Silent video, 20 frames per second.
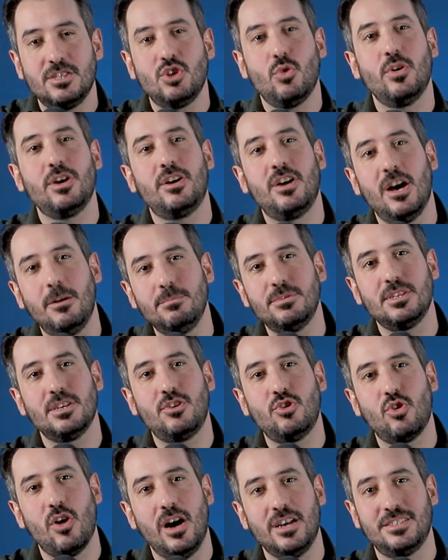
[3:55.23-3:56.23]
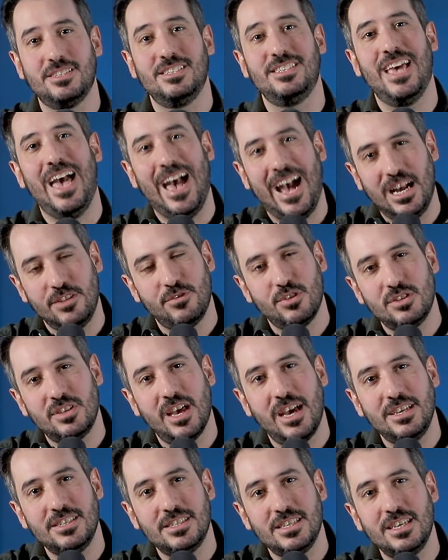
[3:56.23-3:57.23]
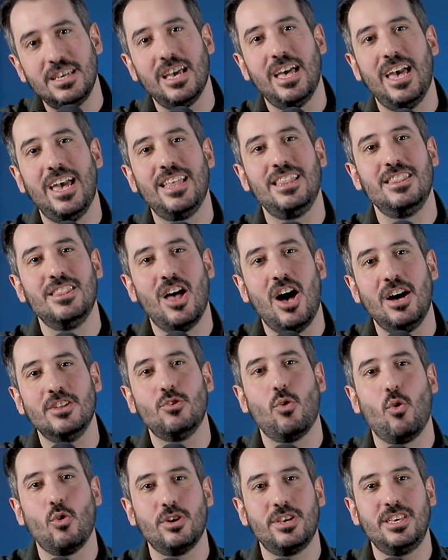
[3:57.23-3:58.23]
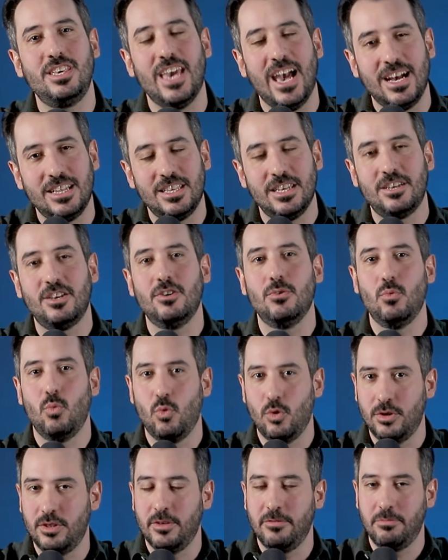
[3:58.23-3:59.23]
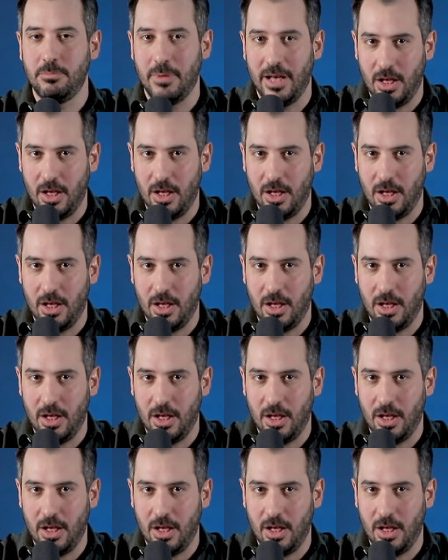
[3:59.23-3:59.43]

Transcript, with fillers: So it comes across as advertising and not organic word of